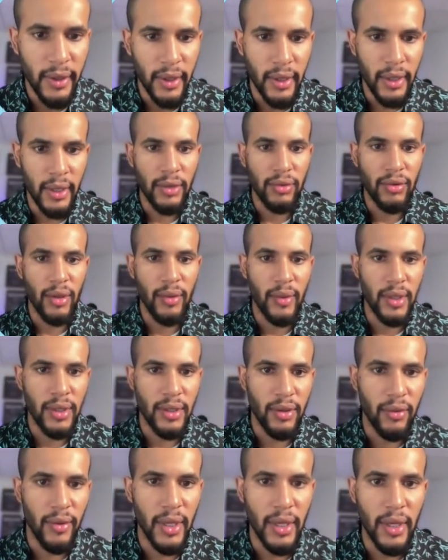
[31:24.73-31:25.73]

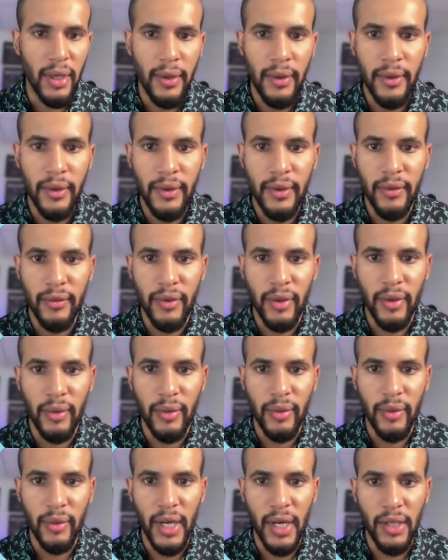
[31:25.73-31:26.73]
away from
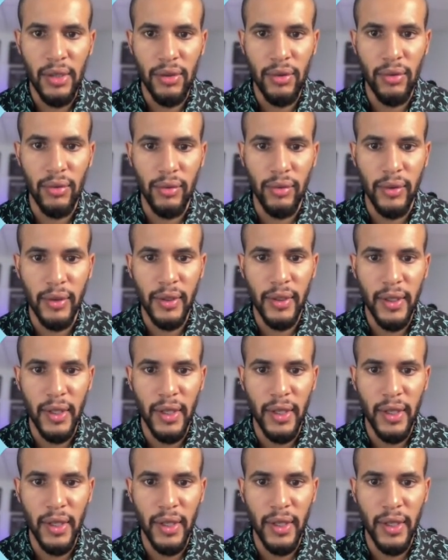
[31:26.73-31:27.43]
the high school,